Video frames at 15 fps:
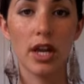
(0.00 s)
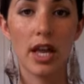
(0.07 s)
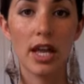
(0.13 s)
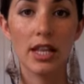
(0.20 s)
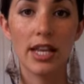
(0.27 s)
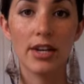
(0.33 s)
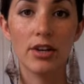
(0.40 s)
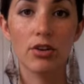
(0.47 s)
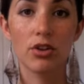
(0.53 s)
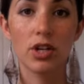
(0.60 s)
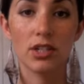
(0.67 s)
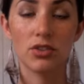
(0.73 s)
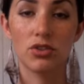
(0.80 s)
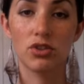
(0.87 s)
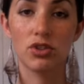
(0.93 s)
and let your
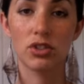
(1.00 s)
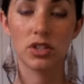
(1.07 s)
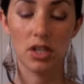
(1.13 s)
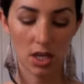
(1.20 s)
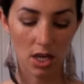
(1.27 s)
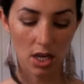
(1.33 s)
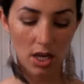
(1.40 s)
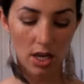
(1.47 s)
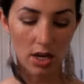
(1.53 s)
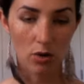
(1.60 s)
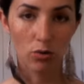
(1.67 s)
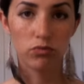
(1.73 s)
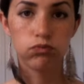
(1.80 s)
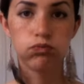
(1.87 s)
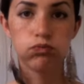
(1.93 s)
guts just kind of hang out.